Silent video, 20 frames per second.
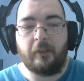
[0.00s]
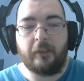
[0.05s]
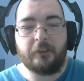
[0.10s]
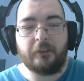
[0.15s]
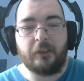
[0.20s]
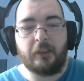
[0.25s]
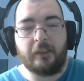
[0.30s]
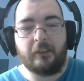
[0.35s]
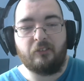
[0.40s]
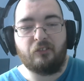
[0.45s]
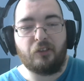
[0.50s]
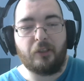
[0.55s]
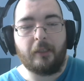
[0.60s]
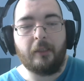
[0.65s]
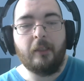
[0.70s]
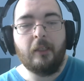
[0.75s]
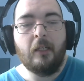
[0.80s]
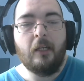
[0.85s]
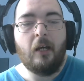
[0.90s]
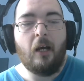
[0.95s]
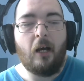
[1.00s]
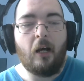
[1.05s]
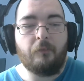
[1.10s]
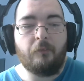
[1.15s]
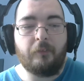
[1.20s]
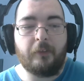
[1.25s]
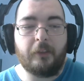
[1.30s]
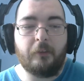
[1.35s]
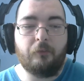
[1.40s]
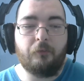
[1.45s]
actually is here
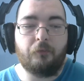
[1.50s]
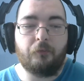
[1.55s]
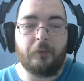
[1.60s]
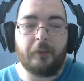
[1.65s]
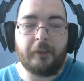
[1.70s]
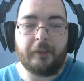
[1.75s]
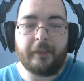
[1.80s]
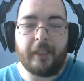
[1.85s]
for E3.